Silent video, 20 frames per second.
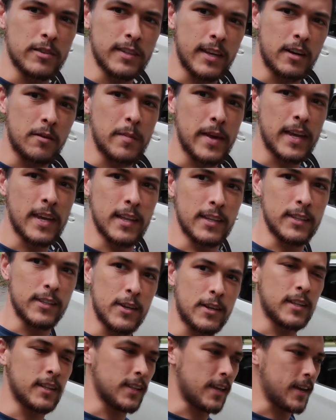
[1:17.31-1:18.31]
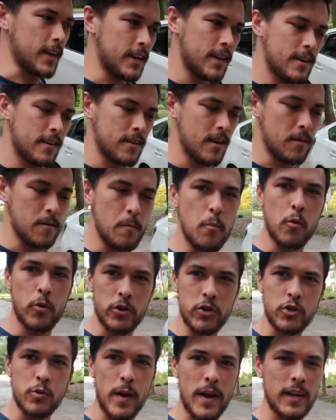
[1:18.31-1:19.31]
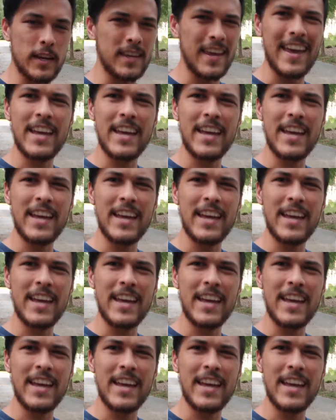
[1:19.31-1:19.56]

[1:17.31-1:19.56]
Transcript: That'll make it look like more trendy